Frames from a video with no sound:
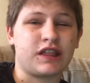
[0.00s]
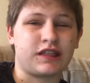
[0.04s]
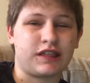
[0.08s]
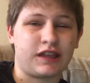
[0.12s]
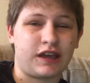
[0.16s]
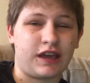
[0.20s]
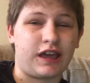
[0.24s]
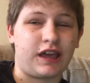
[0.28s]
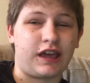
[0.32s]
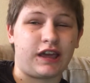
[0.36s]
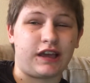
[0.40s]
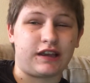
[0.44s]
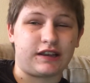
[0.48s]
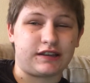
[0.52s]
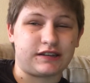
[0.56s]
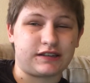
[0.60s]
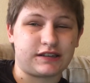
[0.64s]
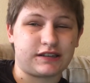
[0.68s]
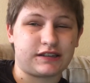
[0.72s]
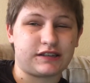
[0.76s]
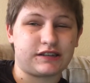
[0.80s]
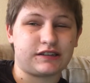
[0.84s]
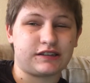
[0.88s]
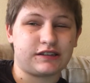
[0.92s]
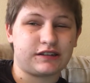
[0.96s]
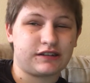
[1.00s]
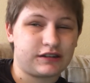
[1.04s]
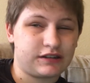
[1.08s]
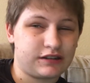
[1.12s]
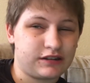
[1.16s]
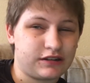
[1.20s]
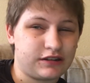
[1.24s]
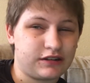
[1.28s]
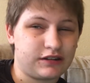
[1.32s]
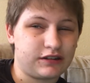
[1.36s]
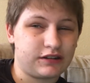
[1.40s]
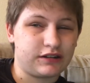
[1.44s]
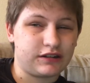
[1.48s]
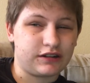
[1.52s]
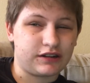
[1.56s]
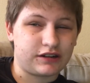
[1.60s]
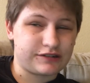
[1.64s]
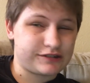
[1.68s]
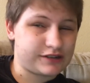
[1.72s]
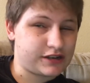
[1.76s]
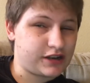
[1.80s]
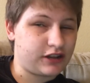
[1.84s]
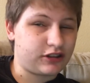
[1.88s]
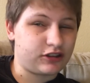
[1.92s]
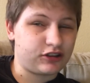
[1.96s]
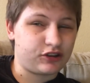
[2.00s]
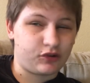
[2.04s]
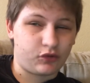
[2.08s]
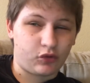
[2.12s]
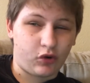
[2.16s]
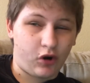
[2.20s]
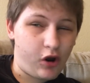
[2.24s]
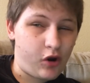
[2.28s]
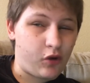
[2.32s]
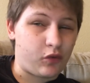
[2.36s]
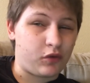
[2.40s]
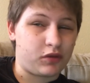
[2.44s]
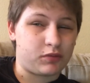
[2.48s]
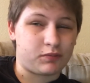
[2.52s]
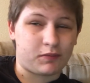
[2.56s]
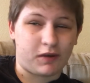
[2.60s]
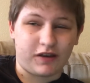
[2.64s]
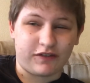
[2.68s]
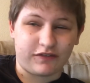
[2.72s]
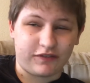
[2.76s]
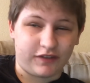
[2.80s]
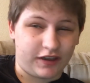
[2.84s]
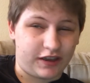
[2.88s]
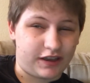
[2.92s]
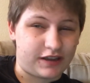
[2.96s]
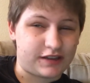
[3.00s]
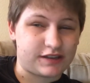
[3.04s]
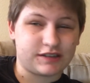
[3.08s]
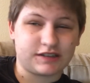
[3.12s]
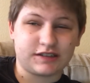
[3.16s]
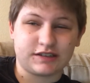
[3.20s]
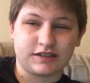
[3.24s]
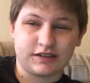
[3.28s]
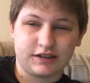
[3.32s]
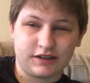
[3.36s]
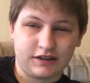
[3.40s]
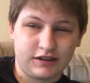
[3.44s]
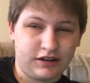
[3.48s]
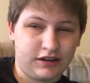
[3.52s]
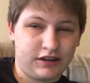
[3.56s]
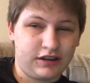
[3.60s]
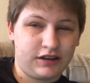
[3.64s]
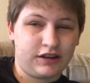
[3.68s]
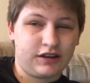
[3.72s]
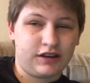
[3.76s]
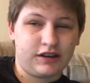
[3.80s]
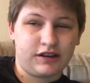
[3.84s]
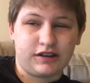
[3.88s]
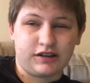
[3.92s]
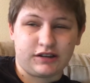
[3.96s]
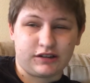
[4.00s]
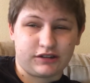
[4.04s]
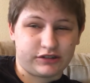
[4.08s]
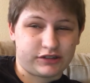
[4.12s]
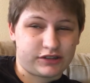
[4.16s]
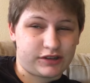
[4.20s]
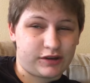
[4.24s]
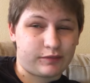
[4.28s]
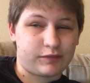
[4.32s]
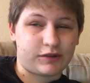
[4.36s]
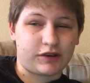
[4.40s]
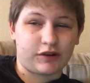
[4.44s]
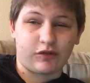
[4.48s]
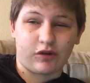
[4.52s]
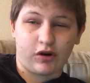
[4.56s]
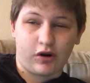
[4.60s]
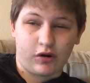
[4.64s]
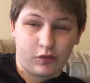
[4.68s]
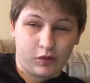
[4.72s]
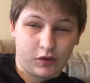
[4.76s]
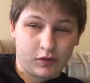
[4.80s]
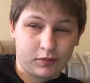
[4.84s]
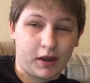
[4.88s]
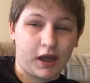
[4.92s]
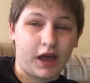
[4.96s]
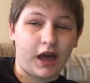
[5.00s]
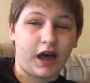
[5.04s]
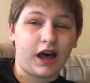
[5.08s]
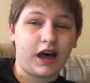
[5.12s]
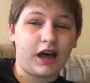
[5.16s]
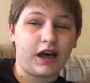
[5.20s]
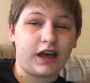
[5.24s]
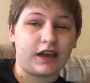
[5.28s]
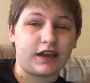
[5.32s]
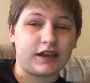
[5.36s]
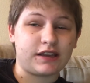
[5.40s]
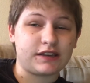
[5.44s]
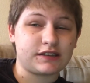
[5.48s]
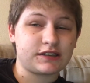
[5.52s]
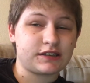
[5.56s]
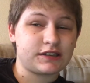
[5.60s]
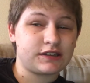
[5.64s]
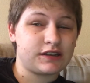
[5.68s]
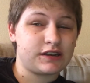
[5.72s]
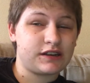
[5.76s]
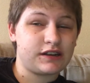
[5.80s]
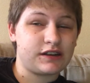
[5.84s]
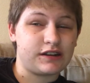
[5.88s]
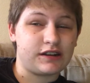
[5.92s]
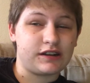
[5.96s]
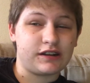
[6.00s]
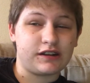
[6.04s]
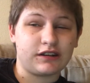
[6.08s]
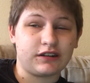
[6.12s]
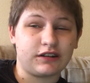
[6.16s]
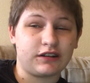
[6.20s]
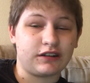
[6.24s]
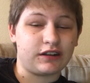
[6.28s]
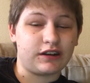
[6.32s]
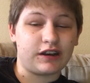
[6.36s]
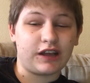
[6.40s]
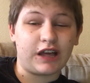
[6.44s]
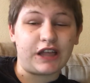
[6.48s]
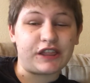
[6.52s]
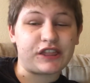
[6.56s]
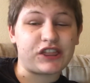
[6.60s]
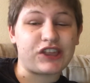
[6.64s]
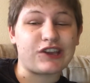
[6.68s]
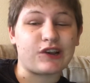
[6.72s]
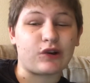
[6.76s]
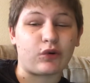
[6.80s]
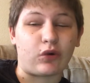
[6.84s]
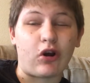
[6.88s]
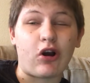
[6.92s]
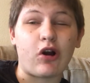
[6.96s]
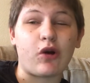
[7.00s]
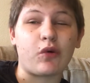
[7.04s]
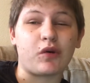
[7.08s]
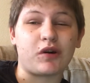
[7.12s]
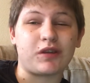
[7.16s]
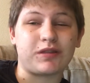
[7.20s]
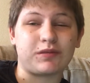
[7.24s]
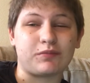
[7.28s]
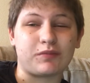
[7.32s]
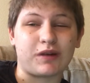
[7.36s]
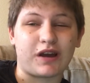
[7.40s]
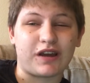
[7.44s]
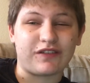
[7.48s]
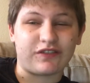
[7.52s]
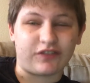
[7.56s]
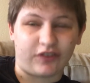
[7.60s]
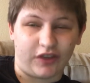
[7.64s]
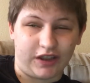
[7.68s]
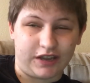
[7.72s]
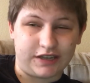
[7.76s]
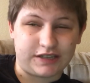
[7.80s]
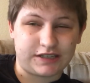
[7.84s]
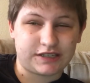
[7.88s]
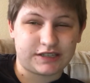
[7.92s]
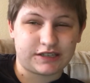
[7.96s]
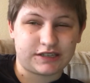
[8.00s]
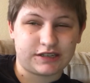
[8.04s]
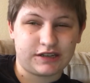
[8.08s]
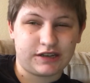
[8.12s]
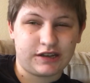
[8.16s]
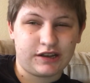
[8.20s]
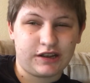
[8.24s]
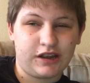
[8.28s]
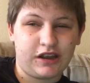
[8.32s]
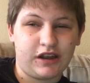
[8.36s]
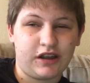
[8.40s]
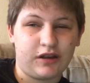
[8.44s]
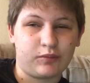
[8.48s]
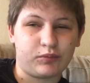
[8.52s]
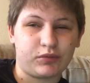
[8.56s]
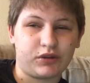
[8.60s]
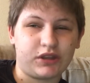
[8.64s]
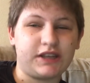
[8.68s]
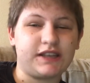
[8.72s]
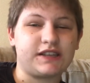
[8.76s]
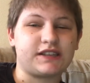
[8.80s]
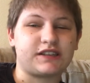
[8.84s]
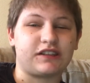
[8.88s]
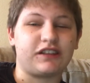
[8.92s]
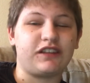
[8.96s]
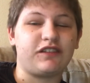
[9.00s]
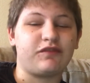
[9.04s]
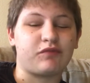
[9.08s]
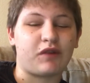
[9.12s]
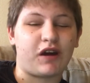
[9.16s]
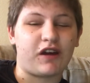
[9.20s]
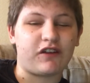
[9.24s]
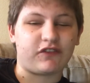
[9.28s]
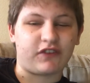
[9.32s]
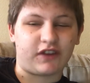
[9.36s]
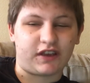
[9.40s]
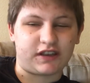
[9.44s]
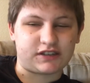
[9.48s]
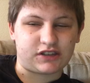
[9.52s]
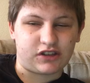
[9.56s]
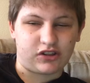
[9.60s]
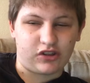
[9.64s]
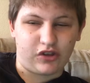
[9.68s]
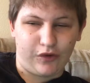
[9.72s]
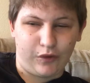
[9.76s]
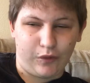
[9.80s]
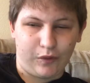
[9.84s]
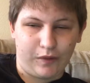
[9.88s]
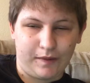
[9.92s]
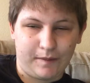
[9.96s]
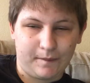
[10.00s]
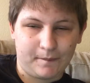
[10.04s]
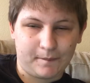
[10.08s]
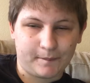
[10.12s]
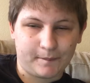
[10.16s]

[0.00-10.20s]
Thanks. There's nothing wrong with my face. There's something wrong with my eyes. Nothing wrong with my face. Please leave my face alone.